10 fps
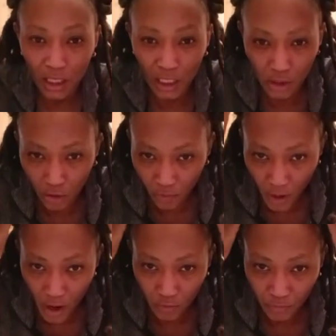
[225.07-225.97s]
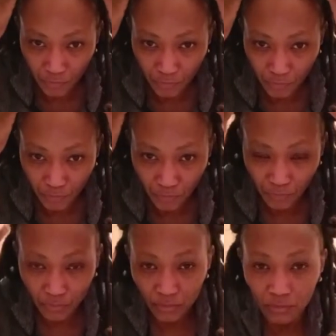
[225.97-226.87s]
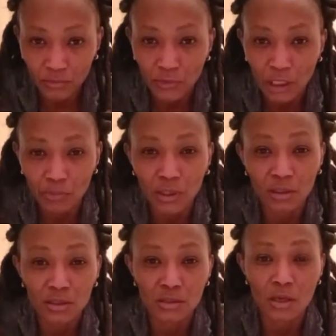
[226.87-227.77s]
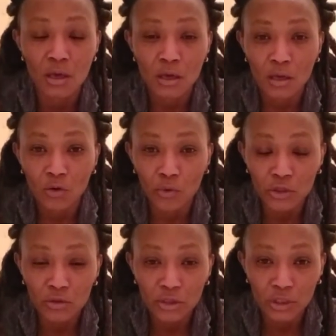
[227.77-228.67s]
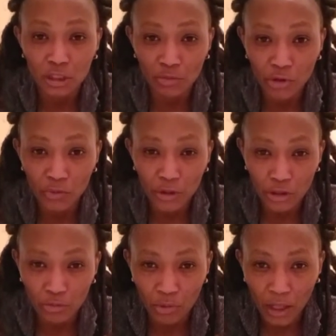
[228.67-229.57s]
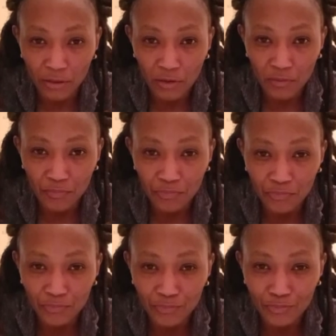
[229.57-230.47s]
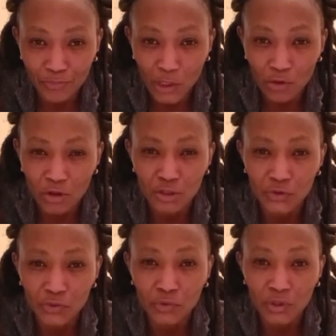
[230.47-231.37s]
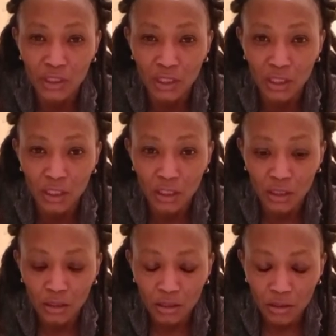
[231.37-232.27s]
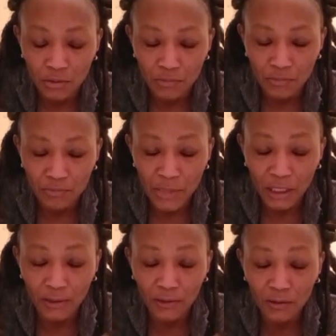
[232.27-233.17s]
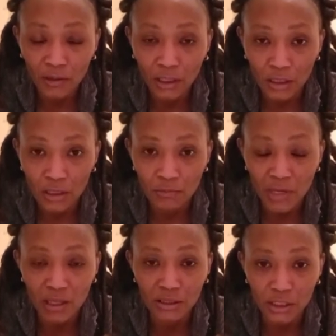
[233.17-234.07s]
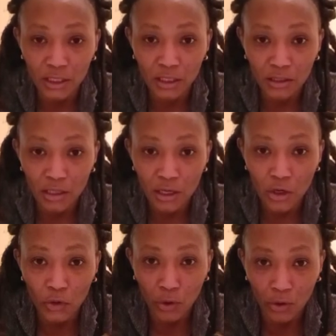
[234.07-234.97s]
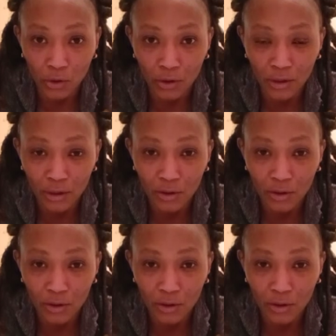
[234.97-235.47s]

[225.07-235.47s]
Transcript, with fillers: and your crown. Because when you are deliberate with your breath, you can truly make healing and magic occur